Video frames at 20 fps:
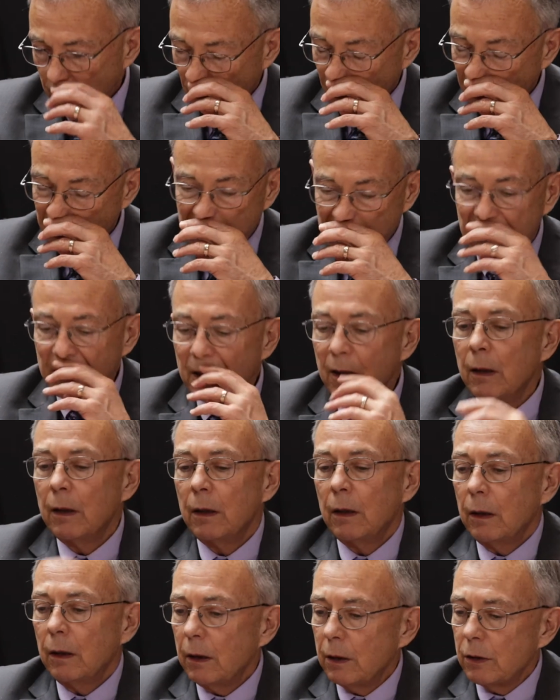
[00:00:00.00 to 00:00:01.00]
Yeah, right.
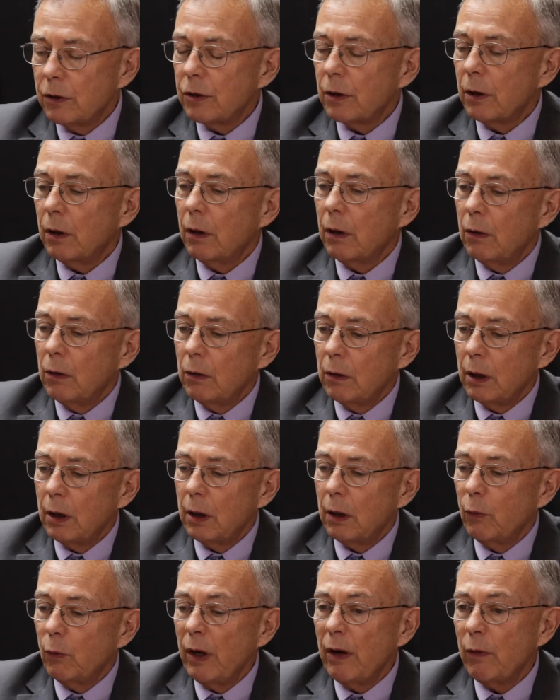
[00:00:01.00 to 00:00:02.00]
And
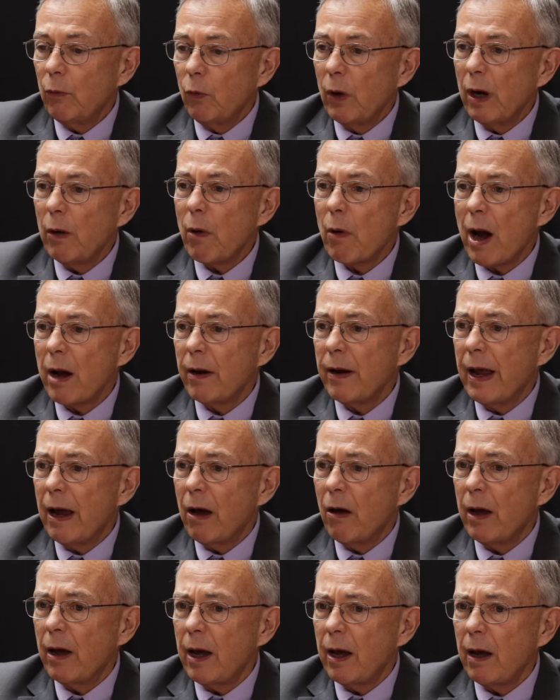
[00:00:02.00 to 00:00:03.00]
so we right
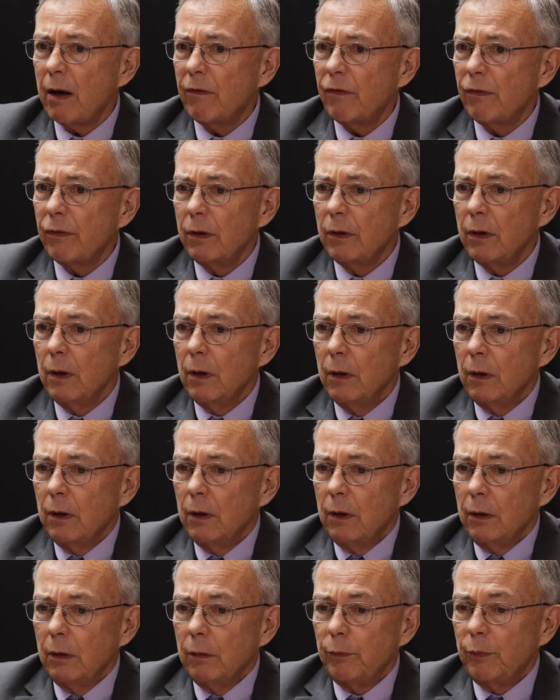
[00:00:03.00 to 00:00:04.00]
now have
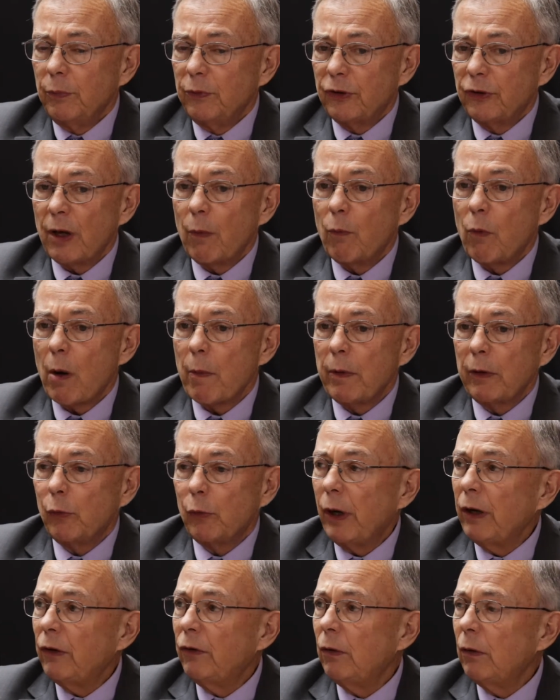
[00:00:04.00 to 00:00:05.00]
somewhere
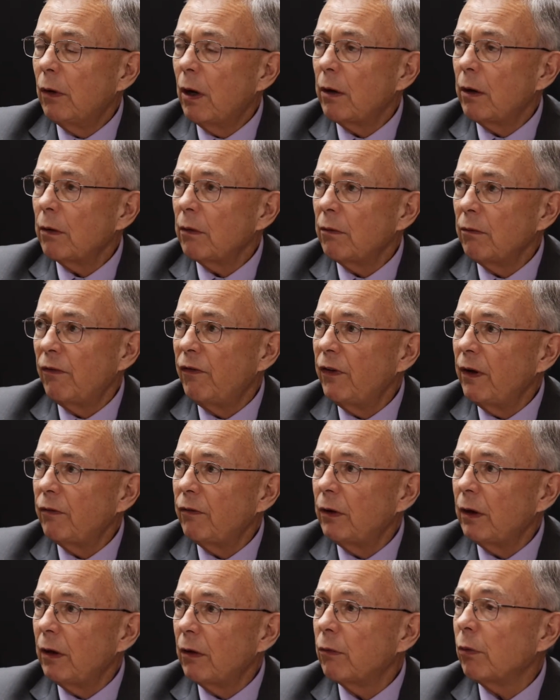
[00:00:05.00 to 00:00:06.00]
between
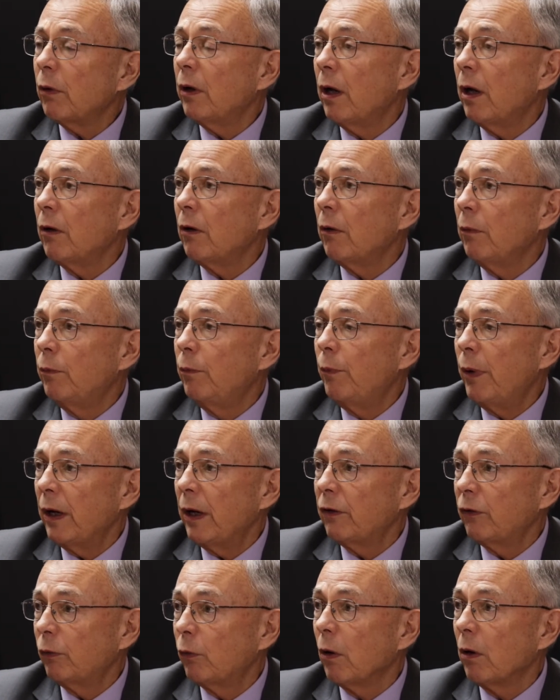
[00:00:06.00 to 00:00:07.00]
250 and 300
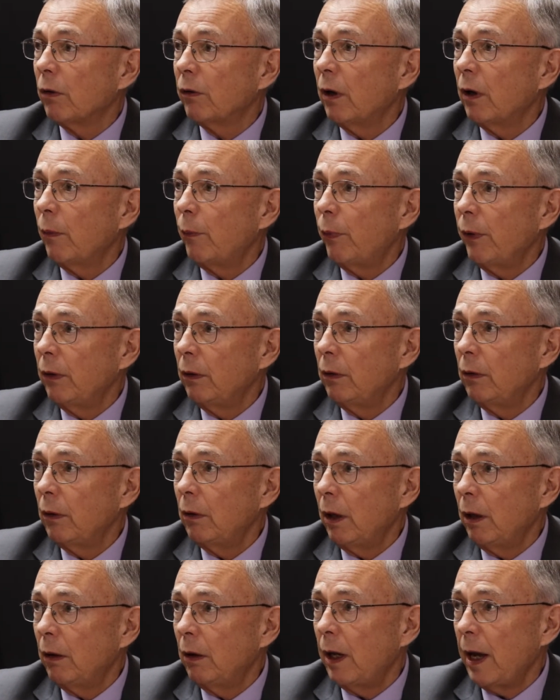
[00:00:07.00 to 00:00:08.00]
pests worked up in
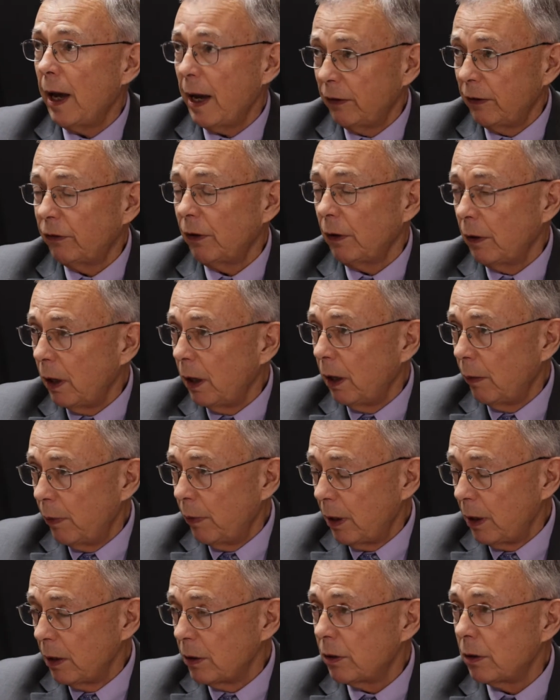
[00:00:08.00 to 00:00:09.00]
the ASTA
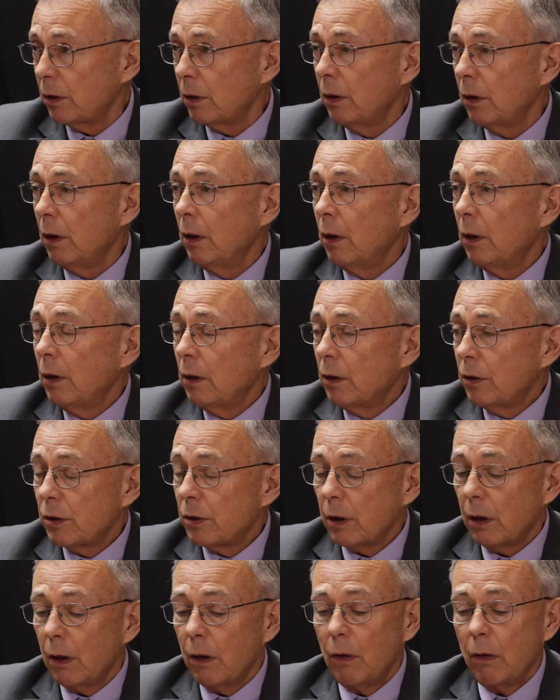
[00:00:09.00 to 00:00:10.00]
database.
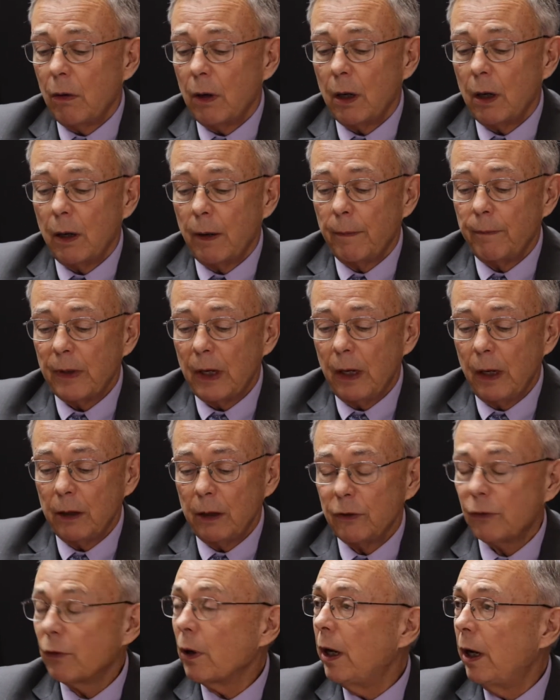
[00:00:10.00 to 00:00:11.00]
So and
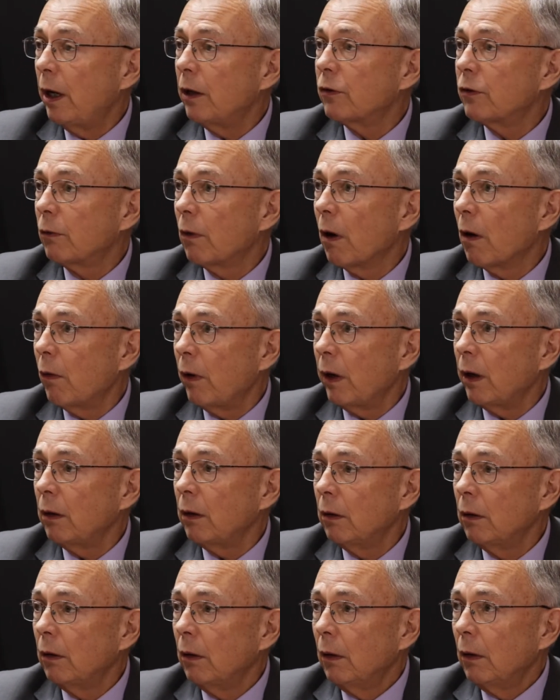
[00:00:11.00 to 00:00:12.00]
it's growing,
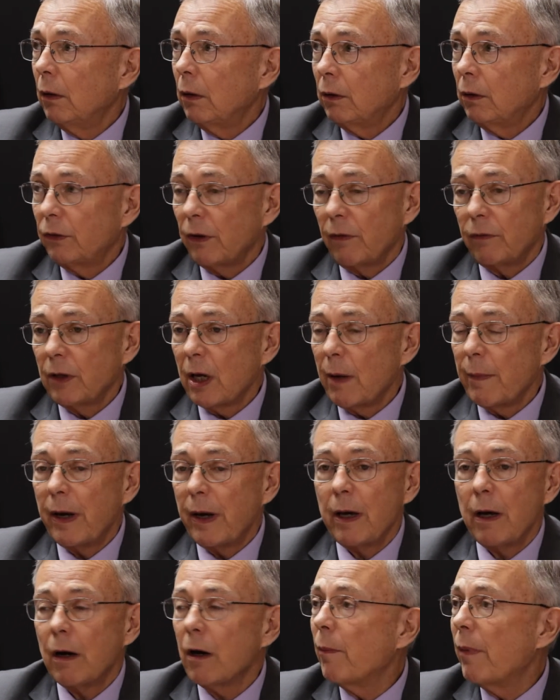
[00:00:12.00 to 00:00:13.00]
because every time I
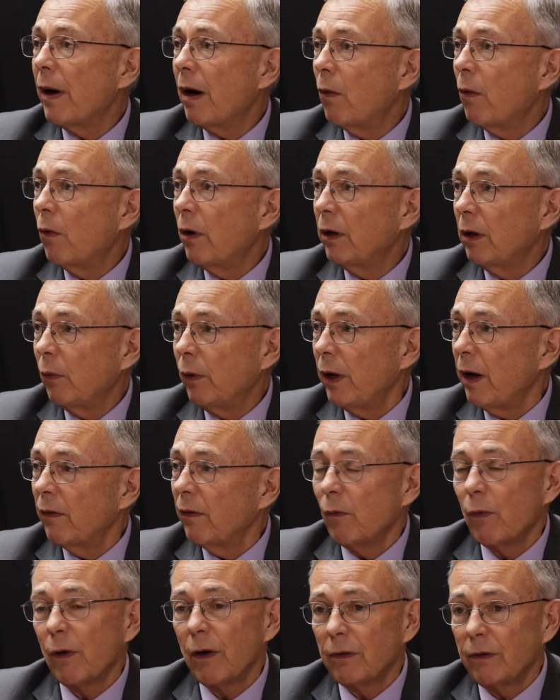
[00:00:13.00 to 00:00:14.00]
hear about one that we
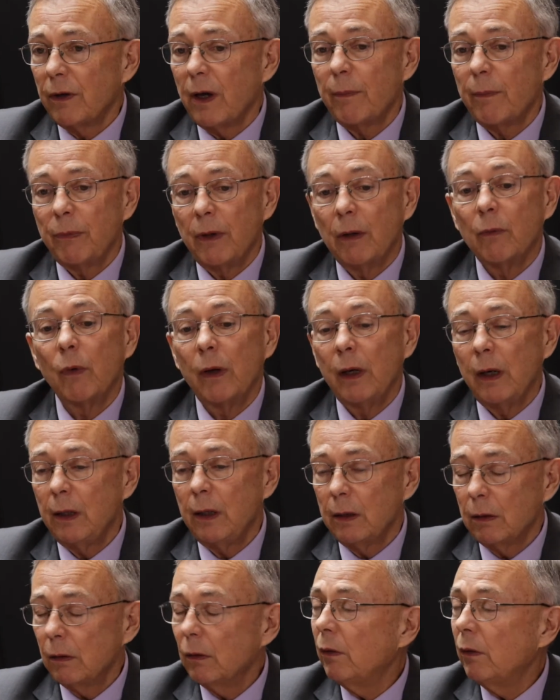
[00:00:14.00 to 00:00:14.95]
haven't worked up, then we